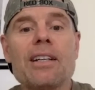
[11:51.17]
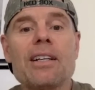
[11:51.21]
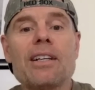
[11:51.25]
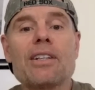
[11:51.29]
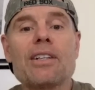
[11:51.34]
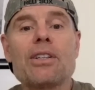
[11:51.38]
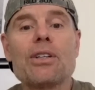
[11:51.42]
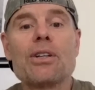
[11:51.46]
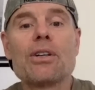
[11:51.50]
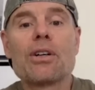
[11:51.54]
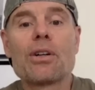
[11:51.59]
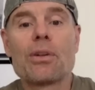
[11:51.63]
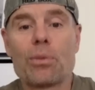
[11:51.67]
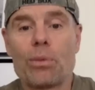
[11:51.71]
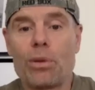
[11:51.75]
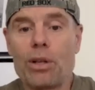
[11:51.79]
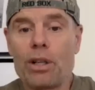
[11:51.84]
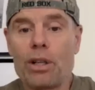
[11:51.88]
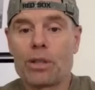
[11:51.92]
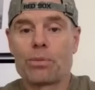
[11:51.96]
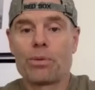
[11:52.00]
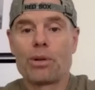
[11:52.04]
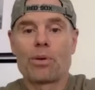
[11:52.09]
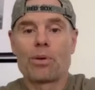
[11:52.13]

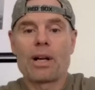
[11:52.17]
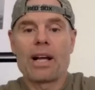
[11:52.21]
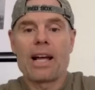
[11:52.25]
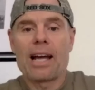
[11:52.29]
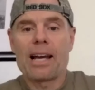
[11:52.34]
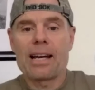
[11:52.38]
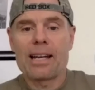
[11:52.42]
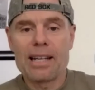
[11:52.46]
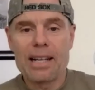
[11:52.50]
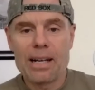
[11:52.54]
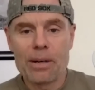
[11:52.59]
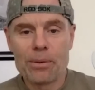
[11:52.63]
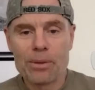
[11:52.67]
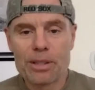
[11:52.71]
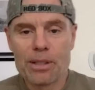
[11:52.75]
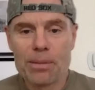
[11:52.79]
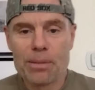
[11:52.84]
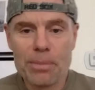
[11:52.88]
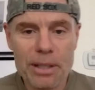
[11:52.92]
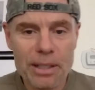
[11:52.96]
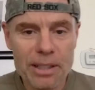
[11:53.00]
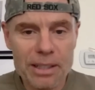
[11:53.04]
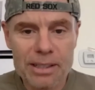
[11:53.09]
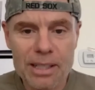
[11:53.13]
look, we were hanging out with the
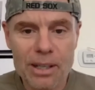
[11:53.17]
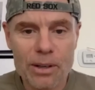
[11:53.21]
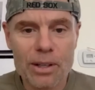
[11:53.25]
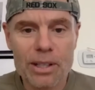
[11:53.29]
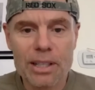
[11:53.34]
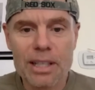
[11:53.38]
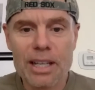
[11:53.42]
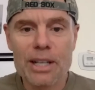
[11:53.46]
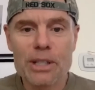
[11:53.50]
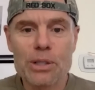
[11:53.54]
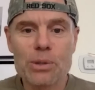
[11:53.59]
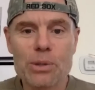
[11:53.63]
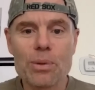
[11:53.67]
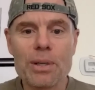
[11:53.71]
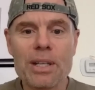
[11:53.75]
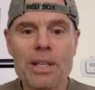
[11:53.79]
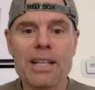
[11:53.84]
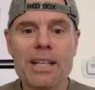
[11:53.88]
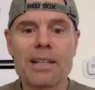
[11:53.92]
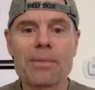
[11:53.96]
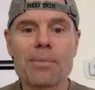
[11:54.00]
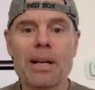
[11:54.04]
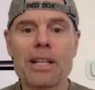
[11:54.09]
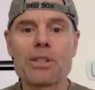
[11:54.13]
military last
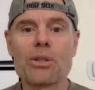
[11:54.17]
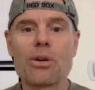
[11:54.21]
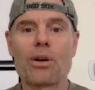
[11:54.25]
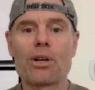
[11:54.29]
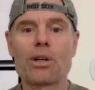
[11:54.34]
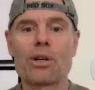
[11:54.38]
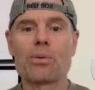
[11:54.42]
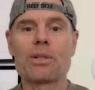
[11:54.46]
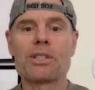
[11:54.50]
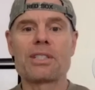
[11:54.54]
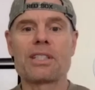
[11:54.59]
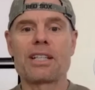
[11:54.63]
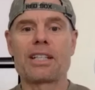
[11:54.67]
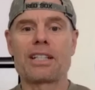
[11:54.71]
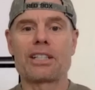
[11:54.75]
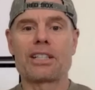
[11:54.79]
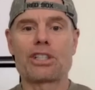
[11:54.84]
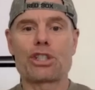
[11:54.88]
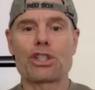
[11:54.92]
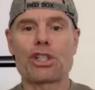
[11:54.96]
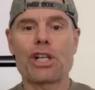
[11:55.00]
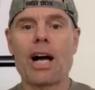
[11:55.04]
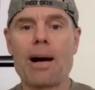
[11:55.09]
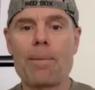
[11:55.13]
week. My daughter was in a
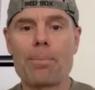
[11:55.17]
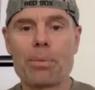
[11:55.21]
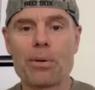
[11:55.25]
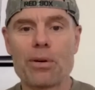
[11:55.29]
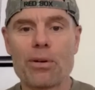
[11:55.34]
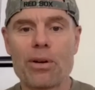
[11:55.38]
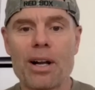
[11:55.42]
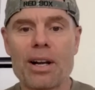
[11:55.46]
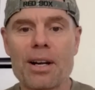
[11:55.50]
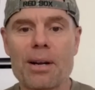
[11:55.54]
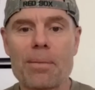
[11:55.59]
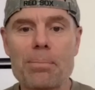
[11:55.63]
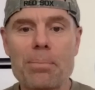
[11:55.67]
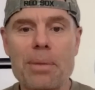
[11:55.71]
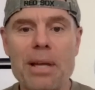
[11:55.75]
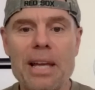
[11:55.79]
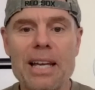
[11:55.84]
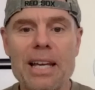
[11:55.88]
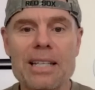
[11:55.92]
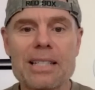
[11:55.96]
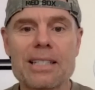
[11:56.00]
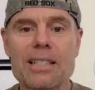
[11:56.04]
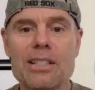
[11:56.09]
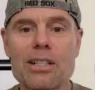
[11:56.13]
chopper on a
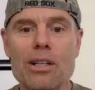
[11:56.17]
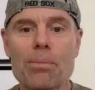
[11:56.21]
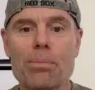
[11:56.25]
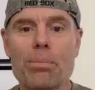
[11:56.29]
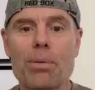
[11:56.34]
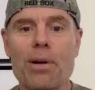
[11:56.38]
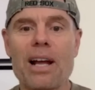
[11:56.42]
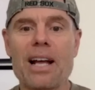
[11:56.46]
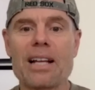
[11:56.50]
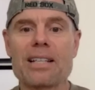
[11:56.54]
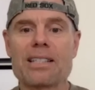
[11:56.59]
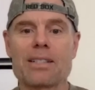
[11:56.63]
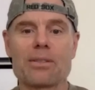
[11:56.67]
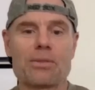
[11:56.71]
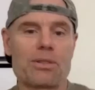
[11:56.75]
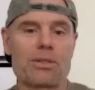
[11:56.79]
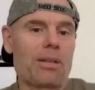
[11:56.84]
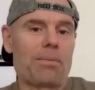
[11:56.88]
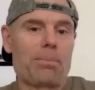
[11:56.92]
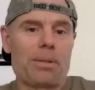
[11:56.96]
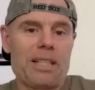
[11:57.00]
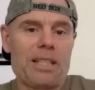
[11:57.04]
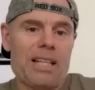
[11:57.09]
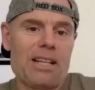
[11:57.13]
base in Nebraska. It was
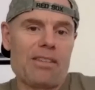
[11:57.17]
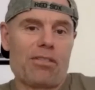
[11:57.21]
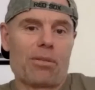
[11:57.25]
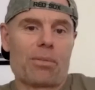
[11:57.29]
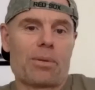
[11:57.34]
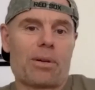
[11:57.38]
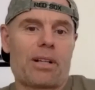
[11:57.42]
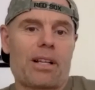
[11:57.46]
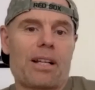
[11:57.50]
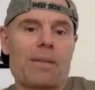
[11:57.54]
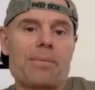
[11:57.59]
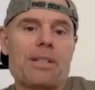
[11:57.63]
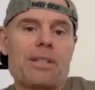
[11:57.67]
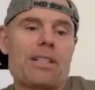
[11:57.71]
unbelievable. I mean,